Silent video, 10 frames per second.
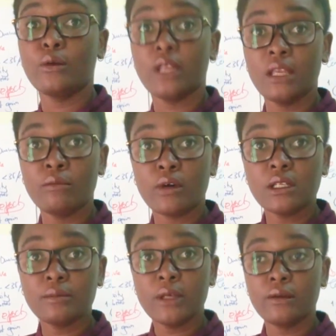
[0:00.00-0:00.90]
you could
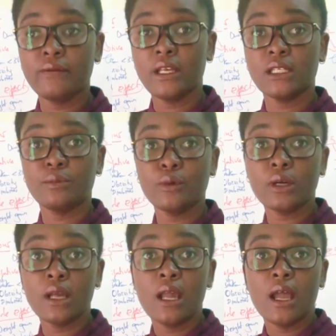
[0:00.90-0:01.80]
inbox me on
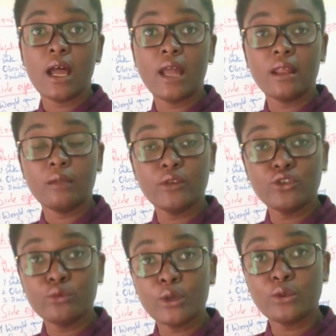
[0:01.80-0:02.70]
Facebook and I'll be
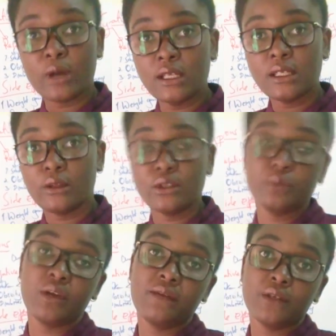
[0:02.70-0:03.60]
sure to answer
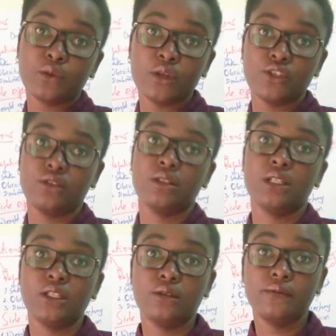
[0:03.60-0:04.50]
those private
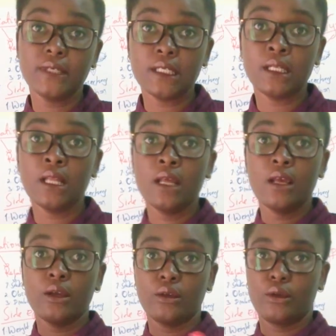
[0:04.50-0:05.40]
questions that you feel
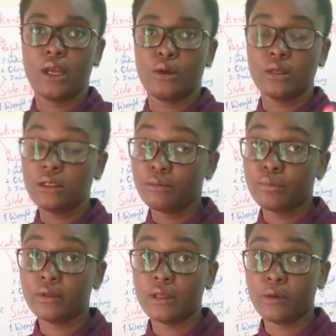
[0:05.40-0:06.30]
you cannot
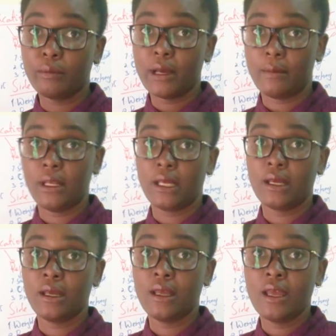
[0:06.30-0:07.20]
put them on
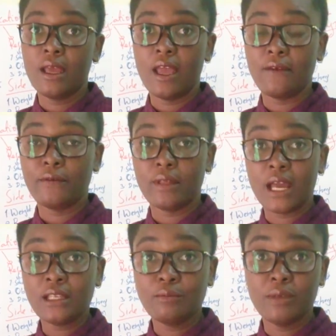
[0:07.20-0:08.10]
public. And for
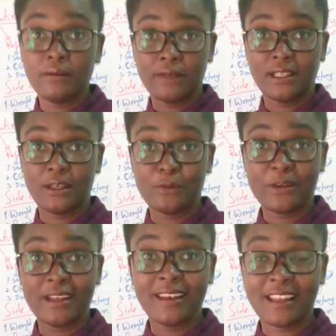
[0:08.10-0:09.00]
that, be fit
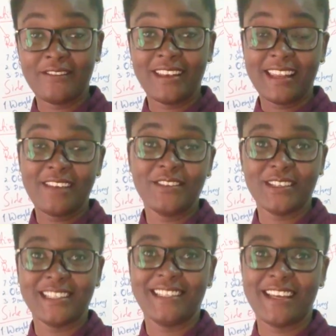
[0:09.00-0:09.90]
and well, love and love
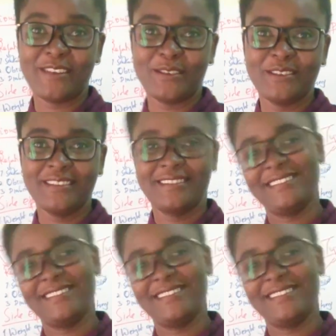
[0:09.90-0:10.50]
Dr. Saru.